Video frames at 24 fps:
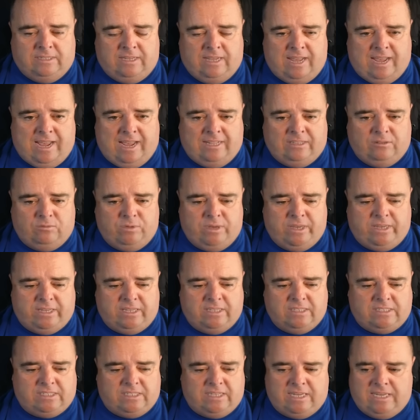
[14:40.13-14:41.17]
and we
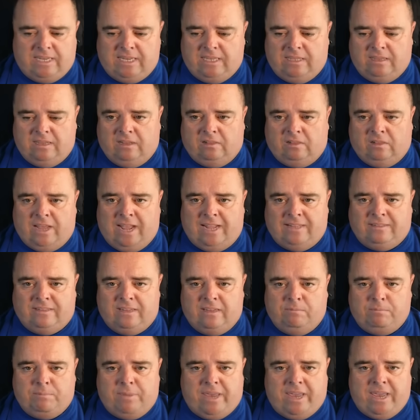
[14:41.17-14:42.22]
can see the
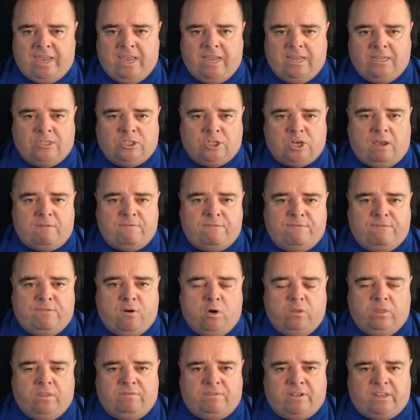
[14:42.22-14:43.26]
landing page
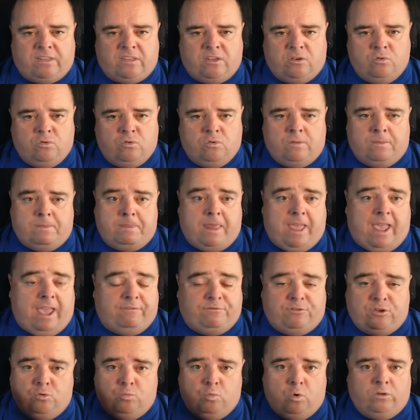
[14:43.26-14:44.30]
for the video
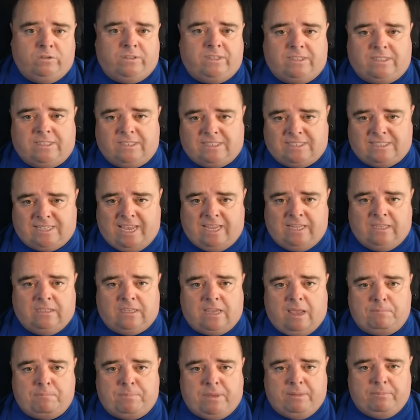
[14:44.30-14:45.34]
if you wanted to send
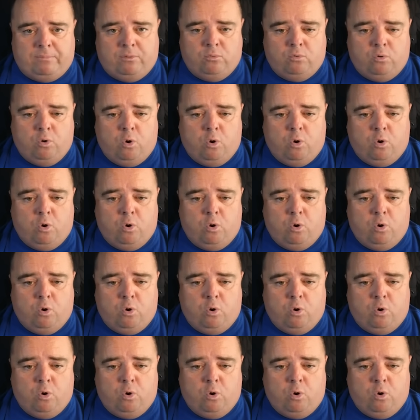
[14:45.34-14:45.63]
people